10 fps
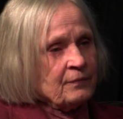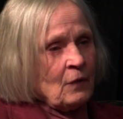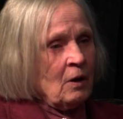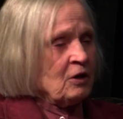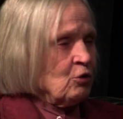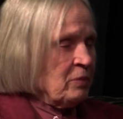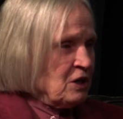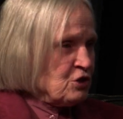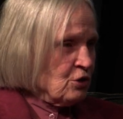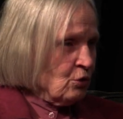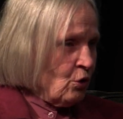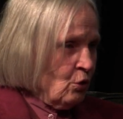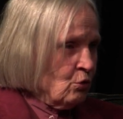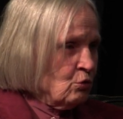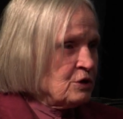occupational
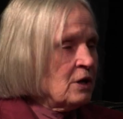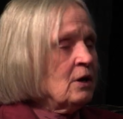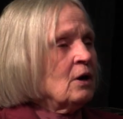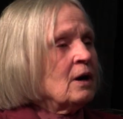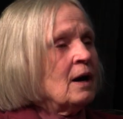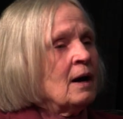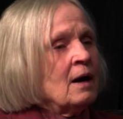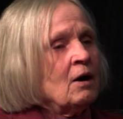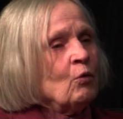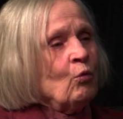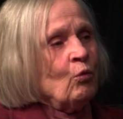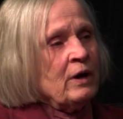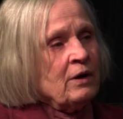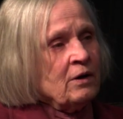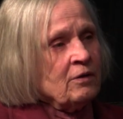code
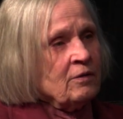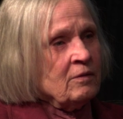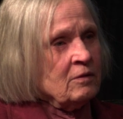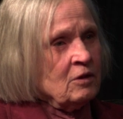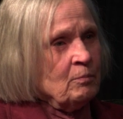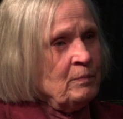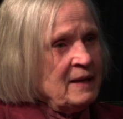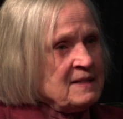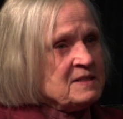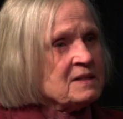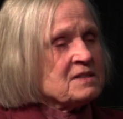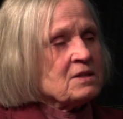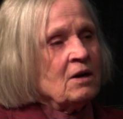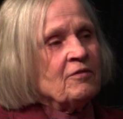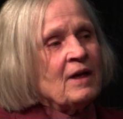where the basics
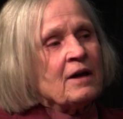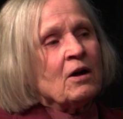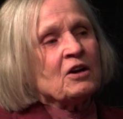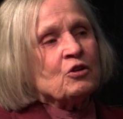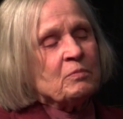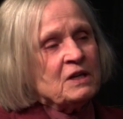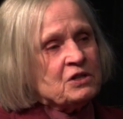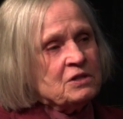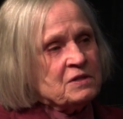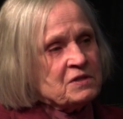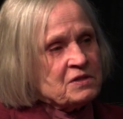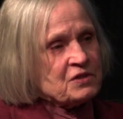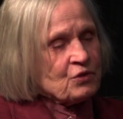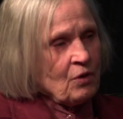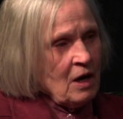of that occupation is
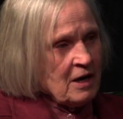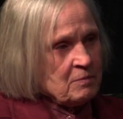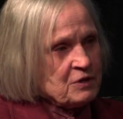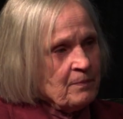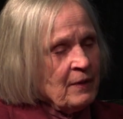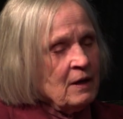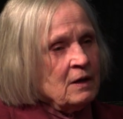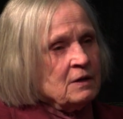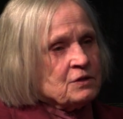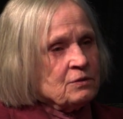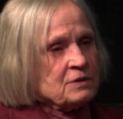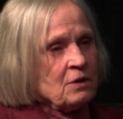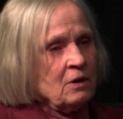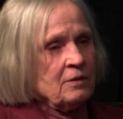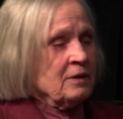described. So it's
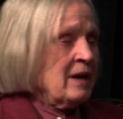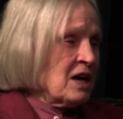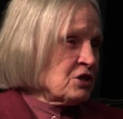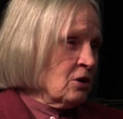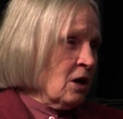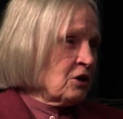called the National